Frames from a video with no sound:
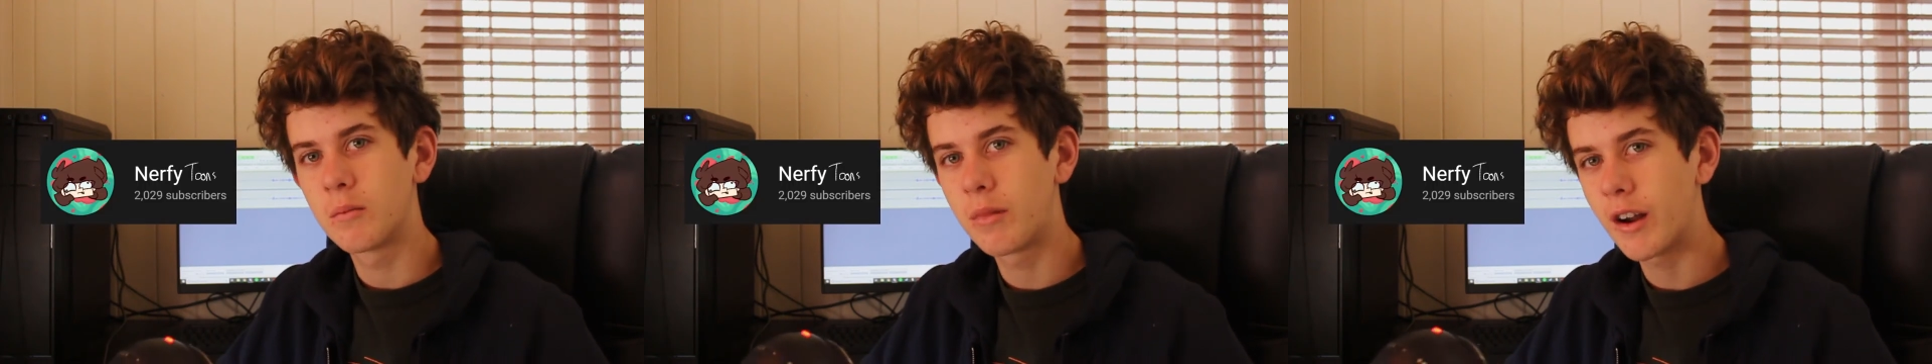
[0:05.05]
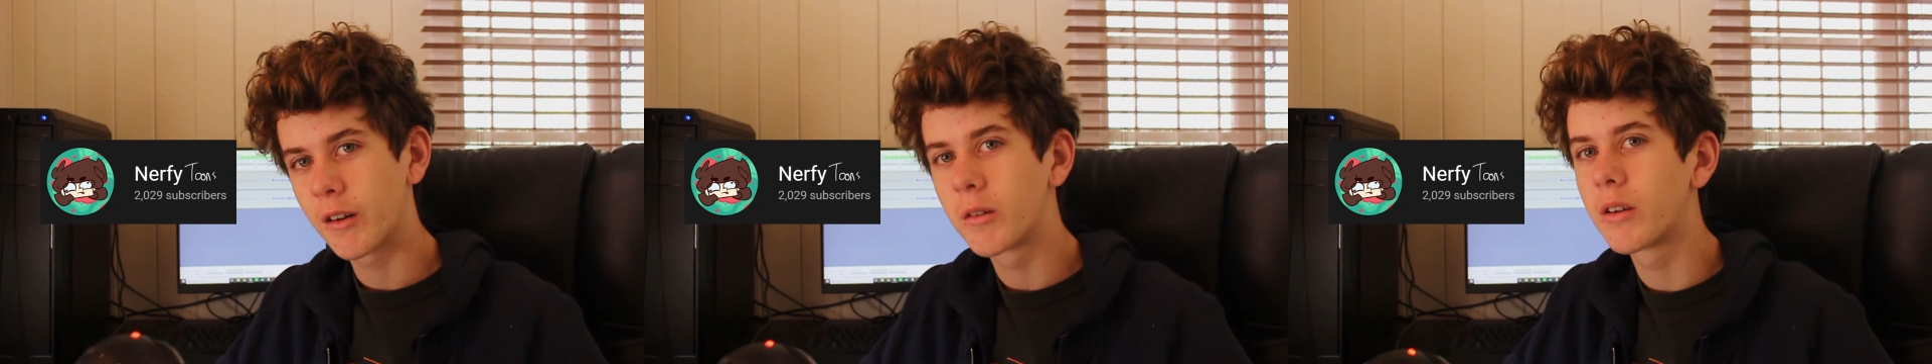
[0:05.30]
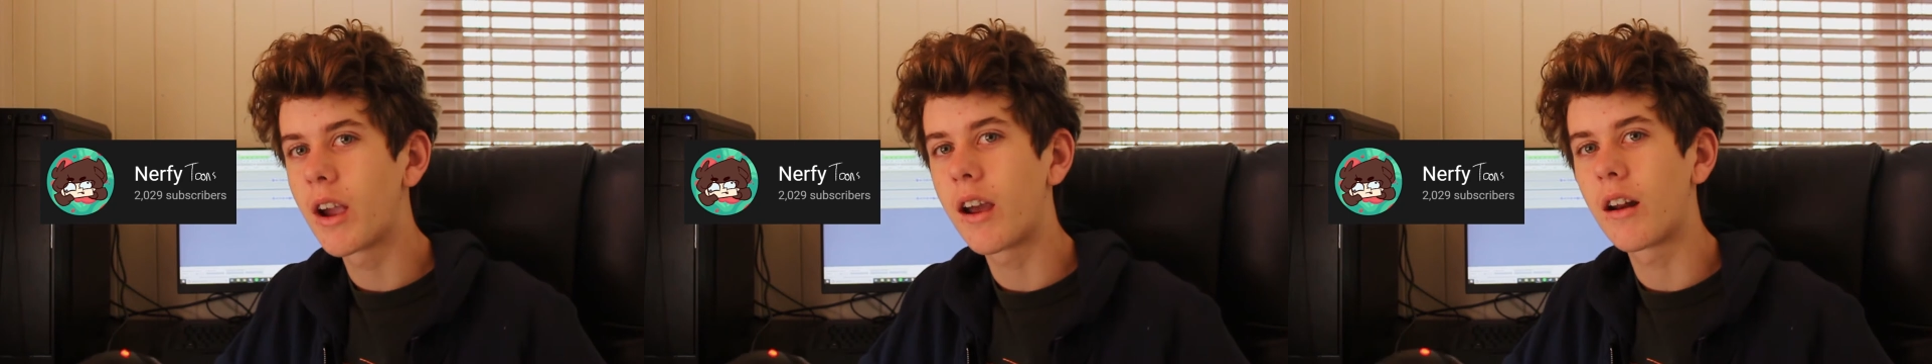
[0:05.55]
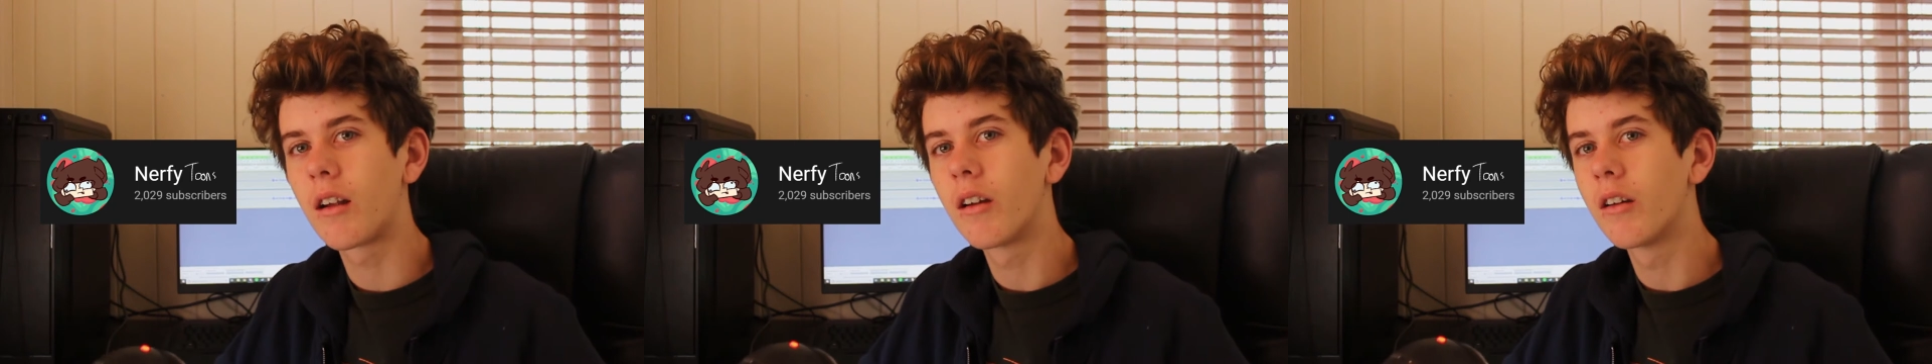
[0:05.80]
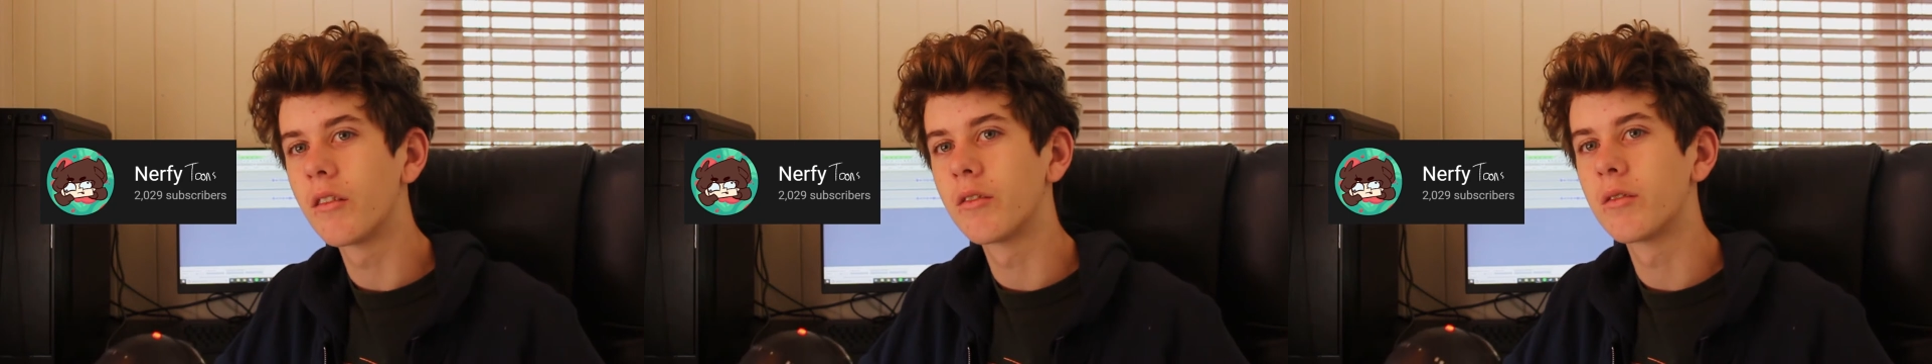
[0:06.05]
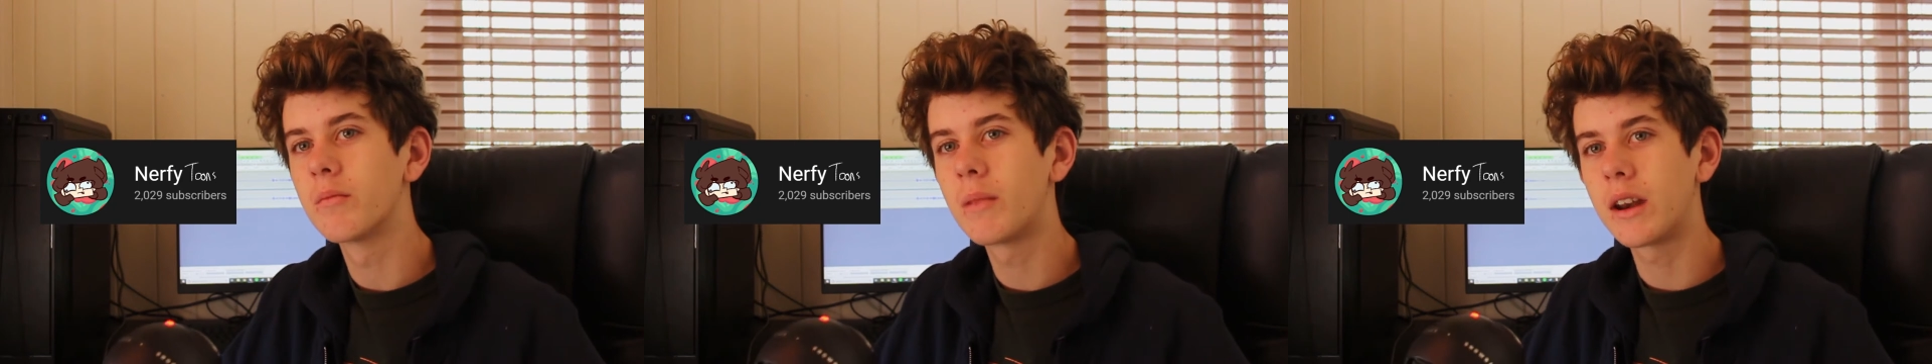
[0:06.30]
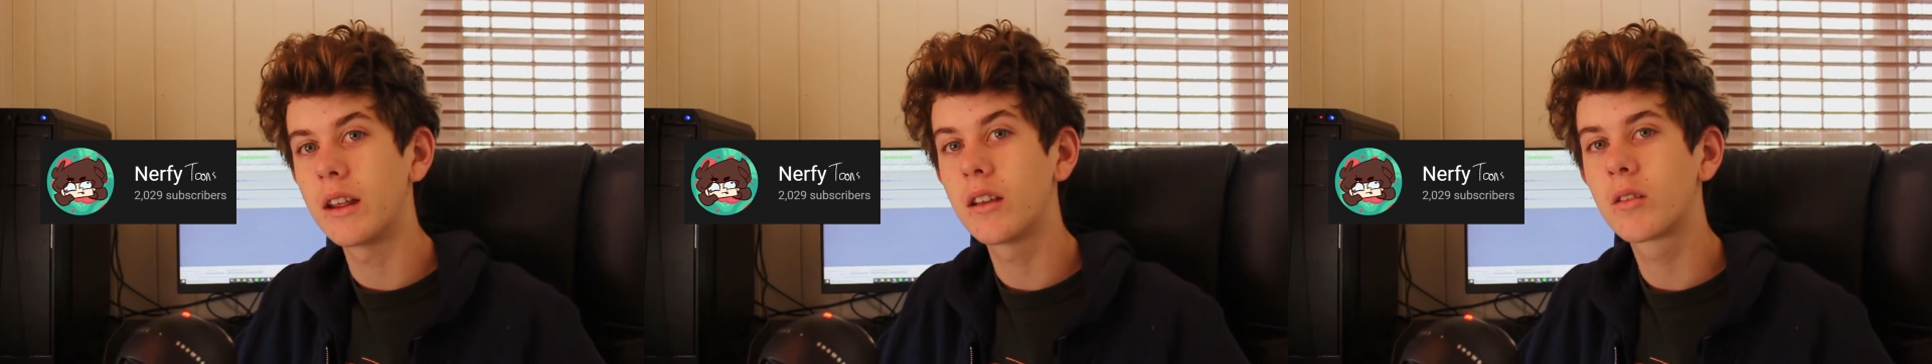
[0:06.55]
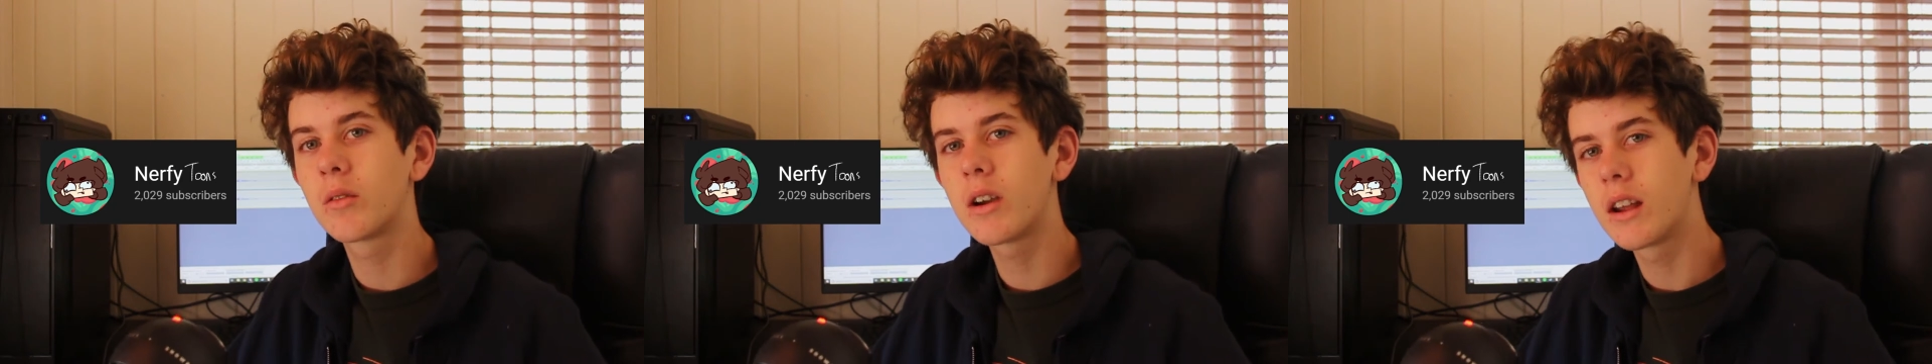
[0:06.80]
proud creator of many
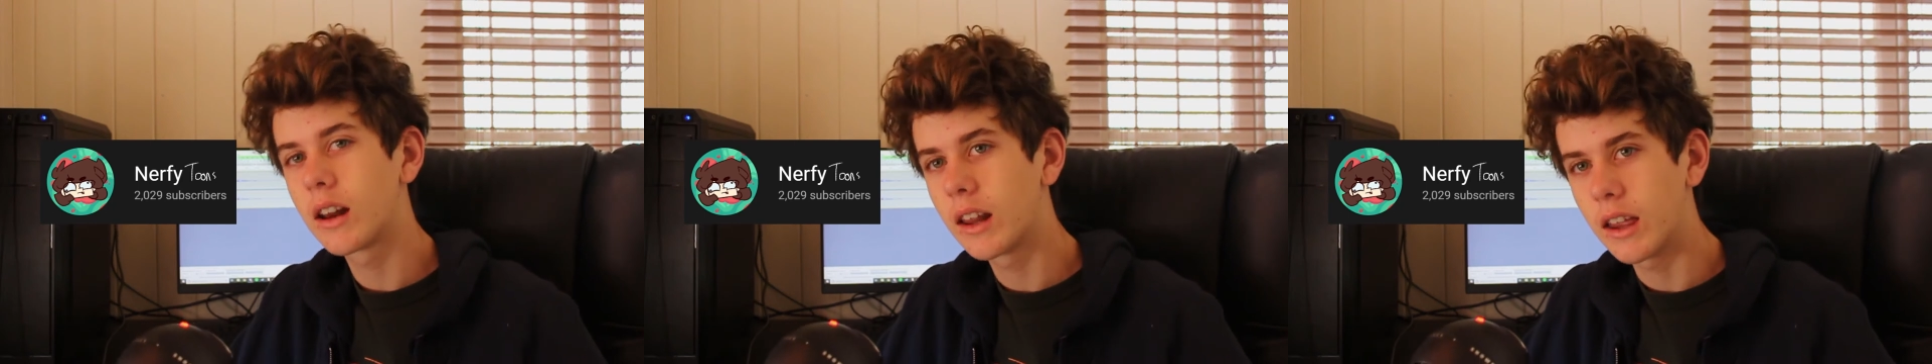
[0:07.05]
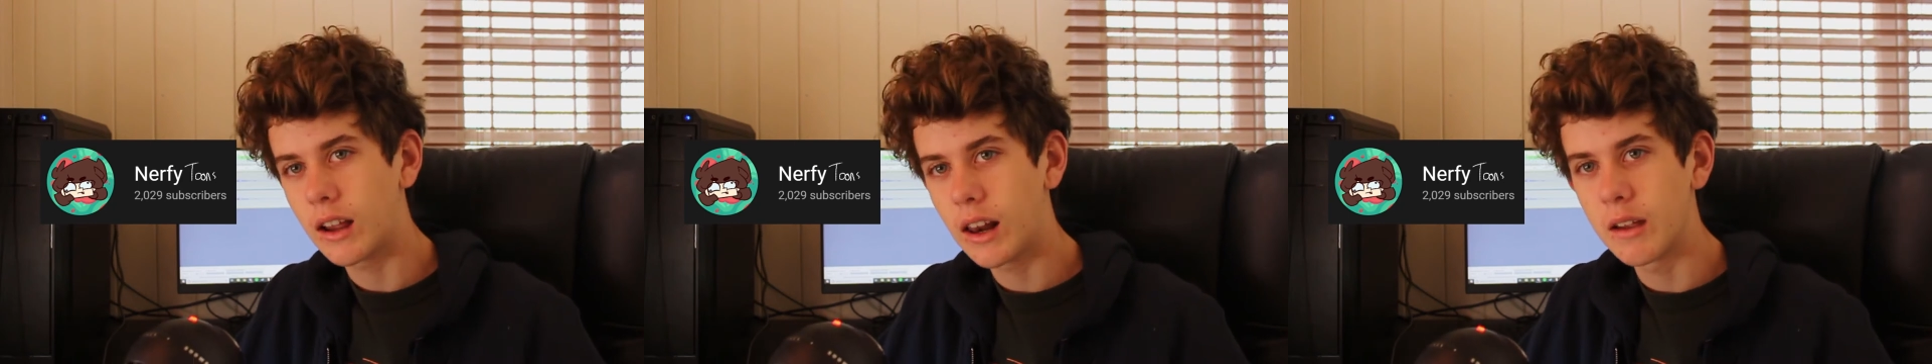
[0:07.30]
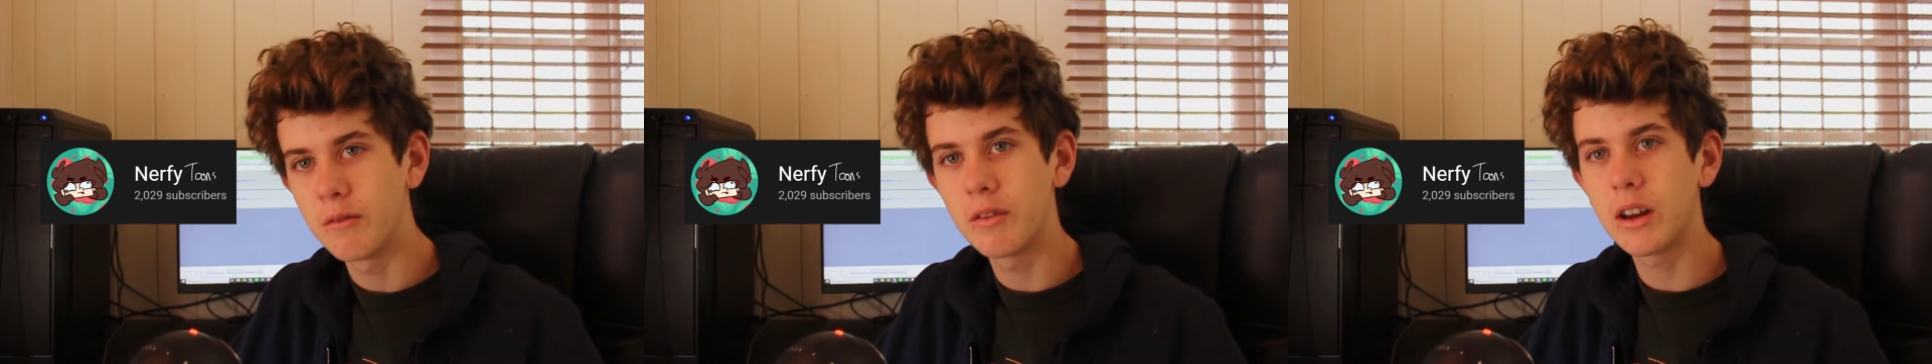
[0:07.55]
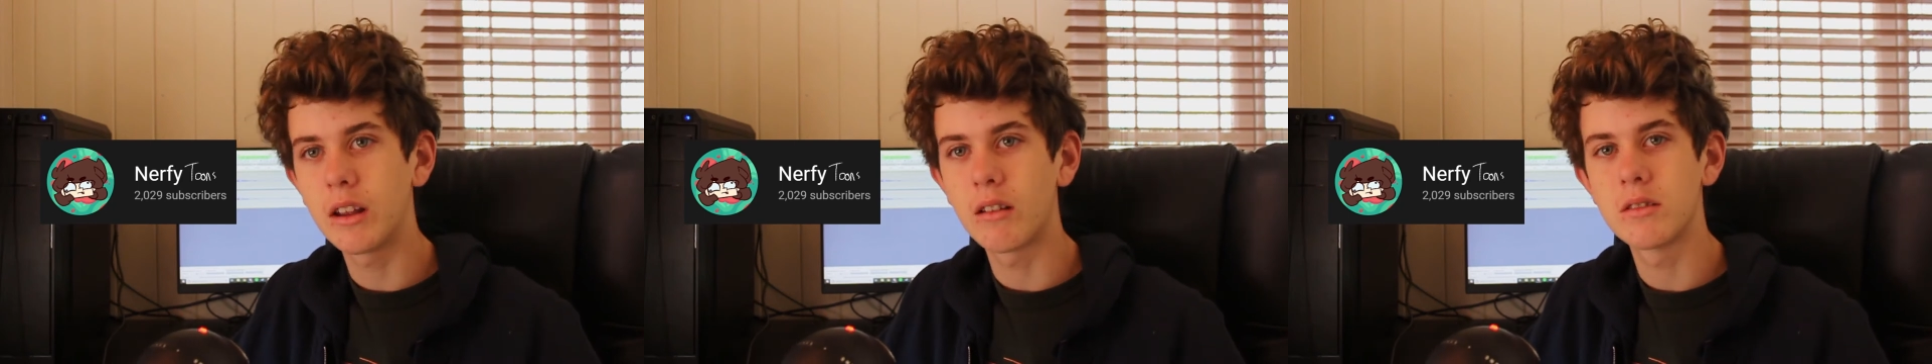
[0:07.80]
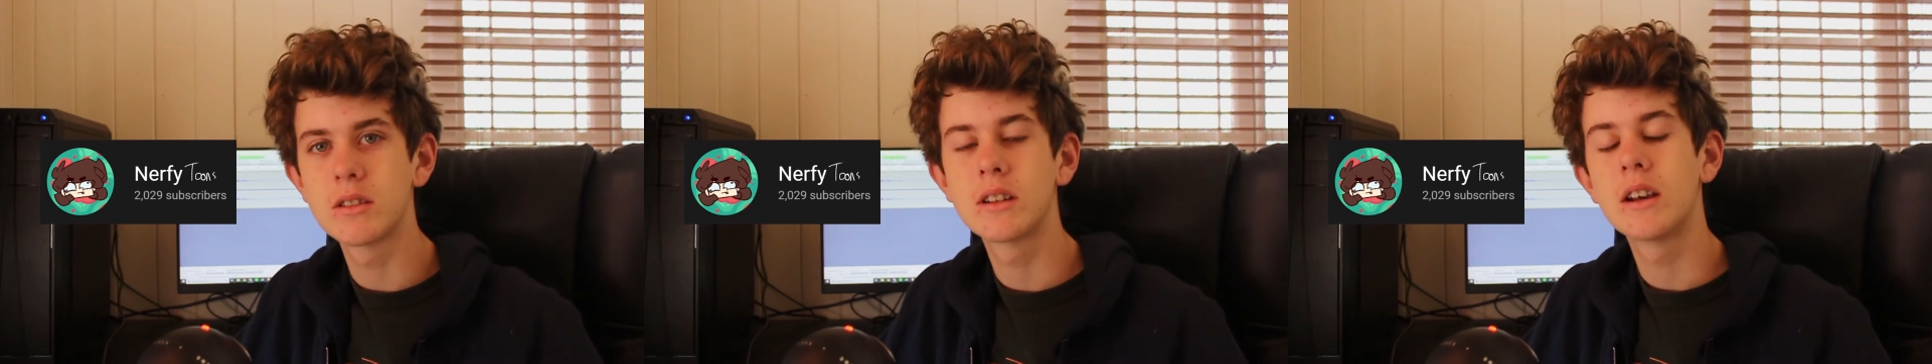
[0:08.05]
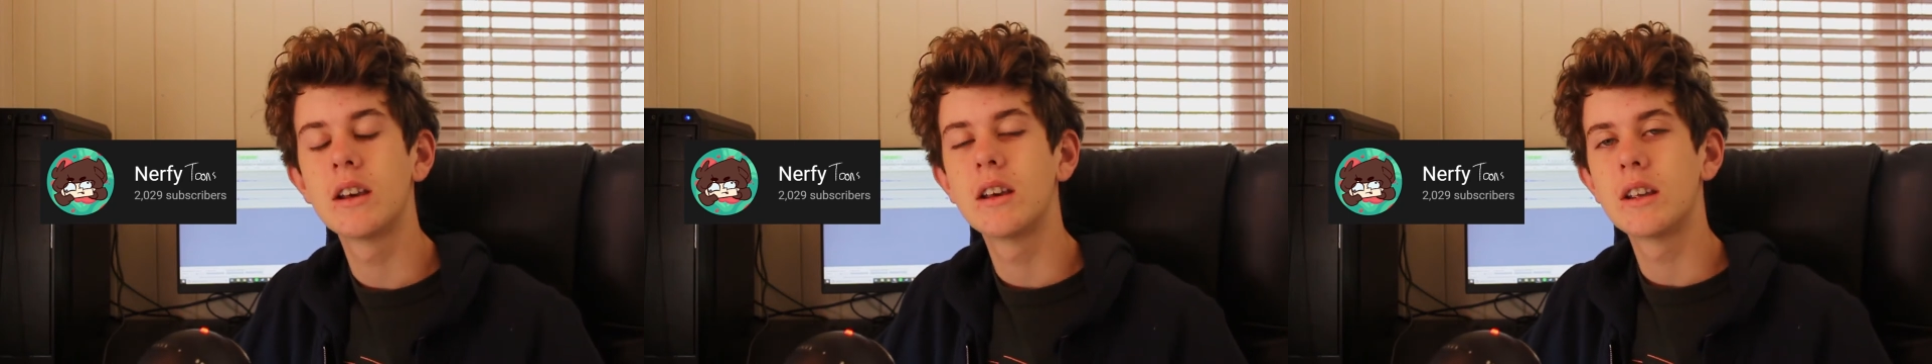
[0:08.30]
critically acclaimed videos